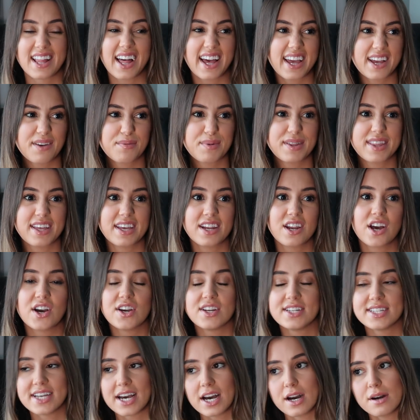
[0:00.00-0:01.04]
like within
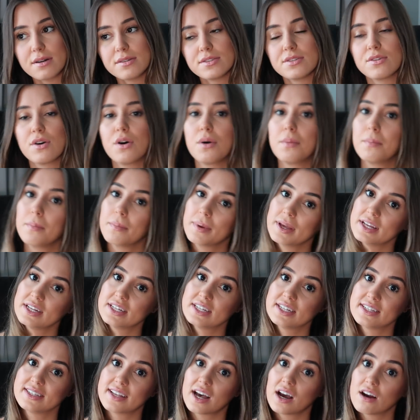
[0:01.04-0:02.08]
hotels or on
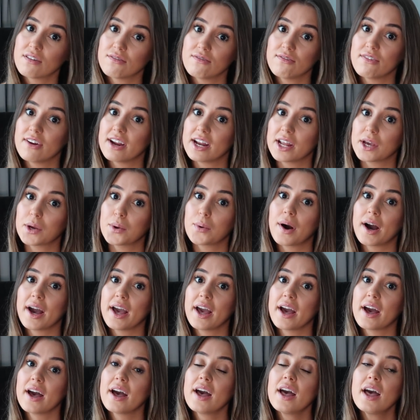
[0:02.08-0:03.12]
beaches that are really
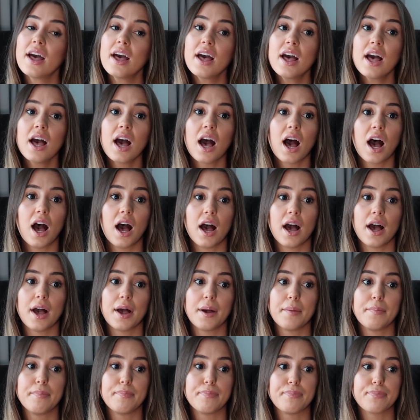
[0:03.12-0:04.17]
quiet.
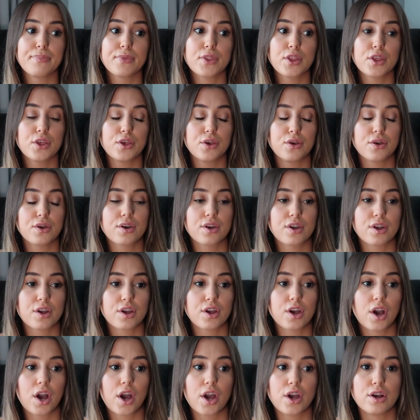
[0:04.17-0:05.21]
You can
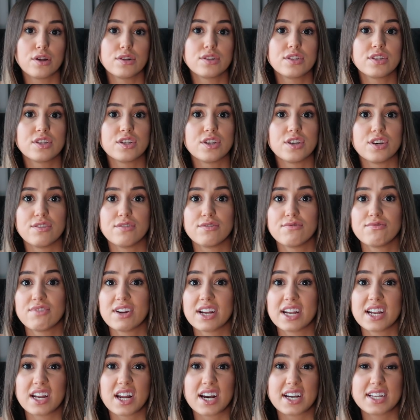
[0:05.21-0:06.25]
go to
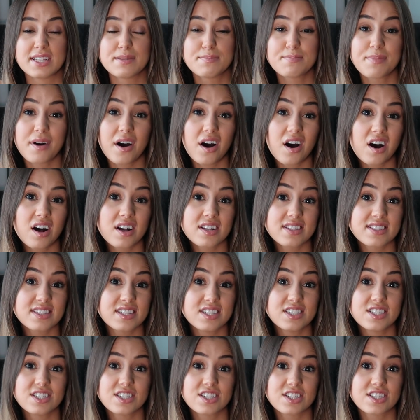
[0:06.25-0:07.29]
really nice bars,
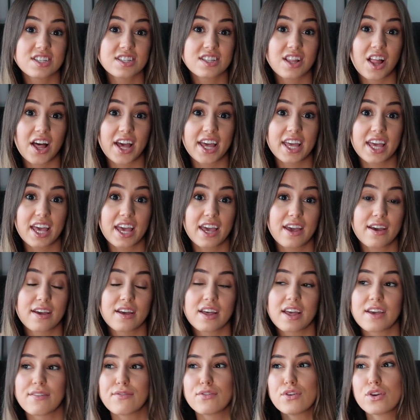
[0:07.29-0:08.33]
and just like
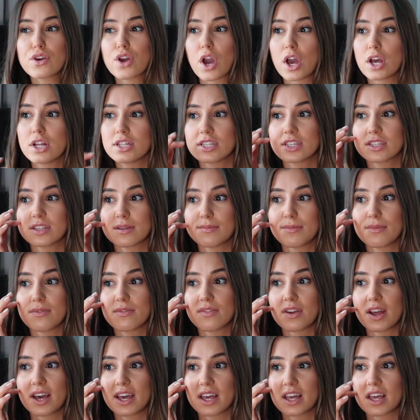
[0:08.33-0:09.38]
if you go to some
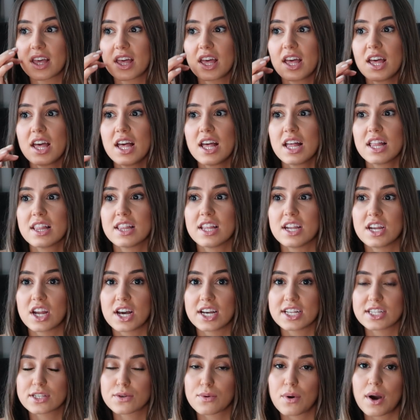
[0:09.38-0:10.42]
of like the
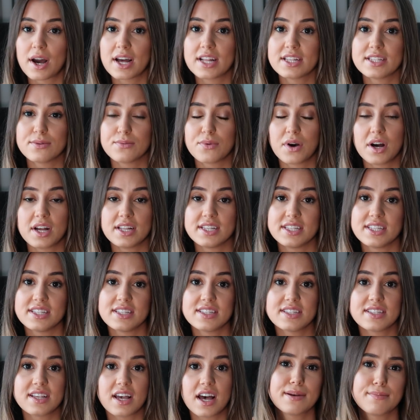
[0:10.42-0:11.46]
nice quieter
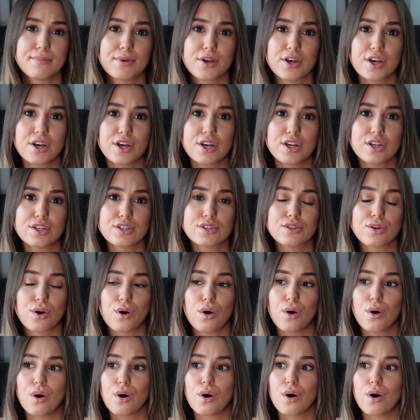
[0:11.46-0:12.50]
ones, Shimmers
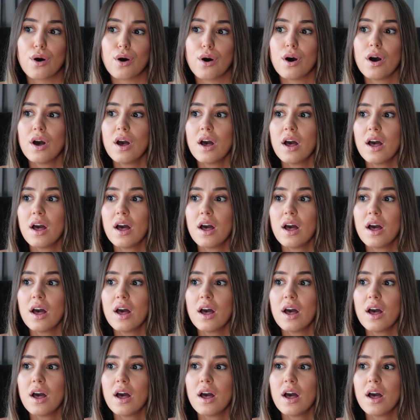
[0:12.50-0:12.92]
or